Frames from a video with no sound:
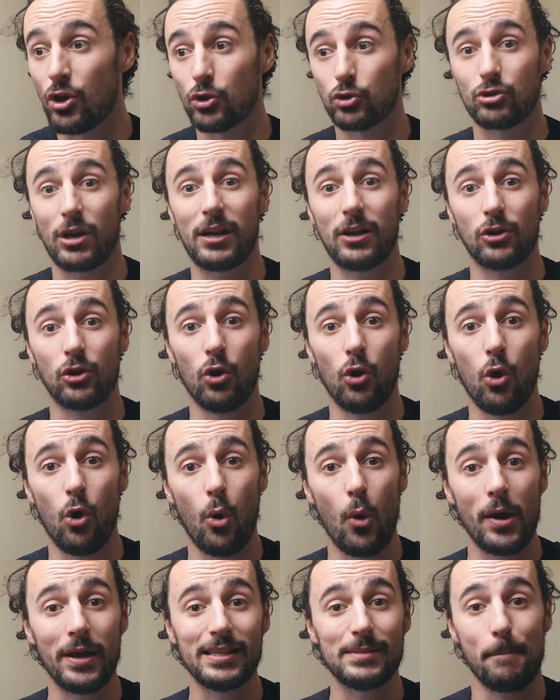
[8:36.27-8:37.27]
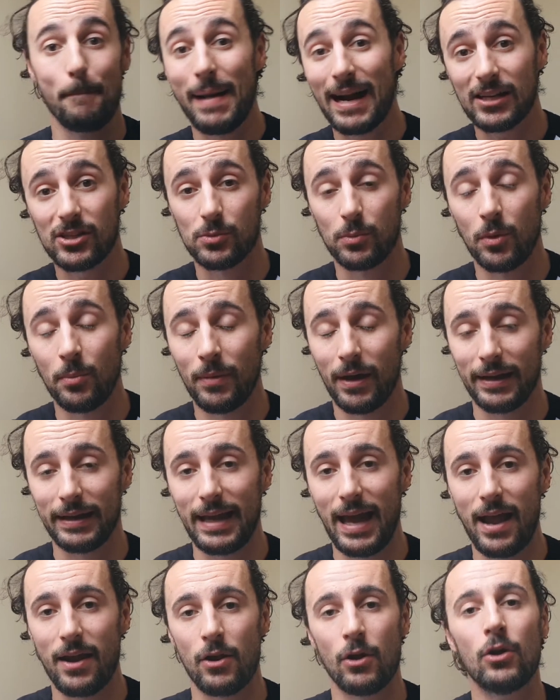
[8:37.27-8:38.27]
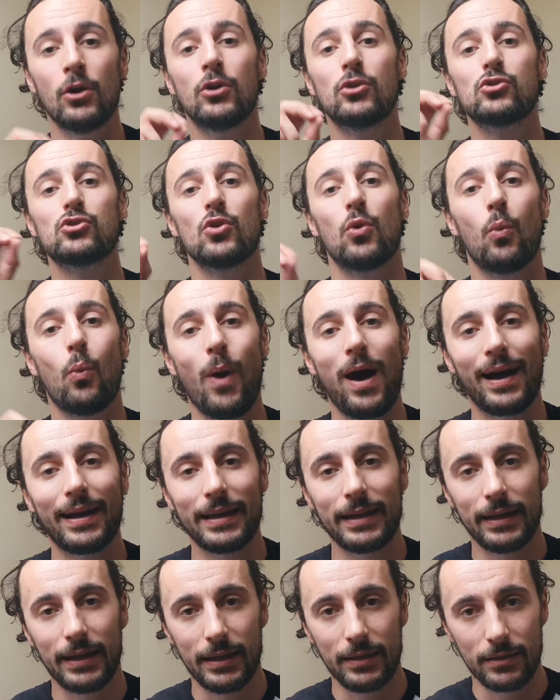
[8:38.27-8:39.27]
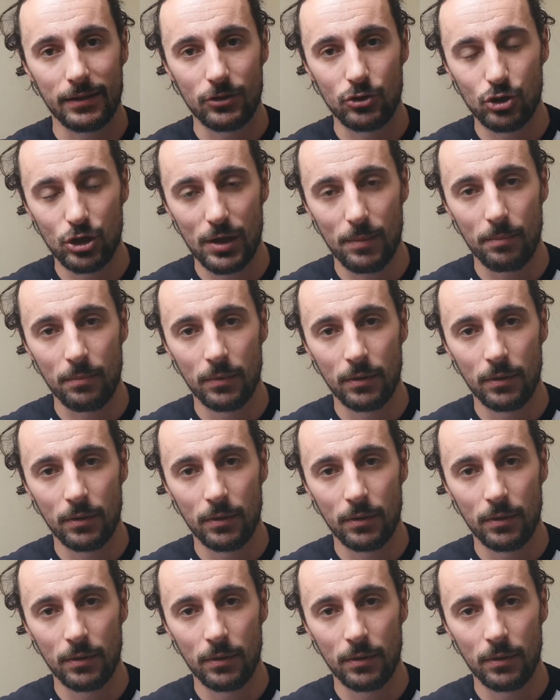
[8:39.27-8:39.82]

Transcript: trying to go at his maximum again. So why in the gym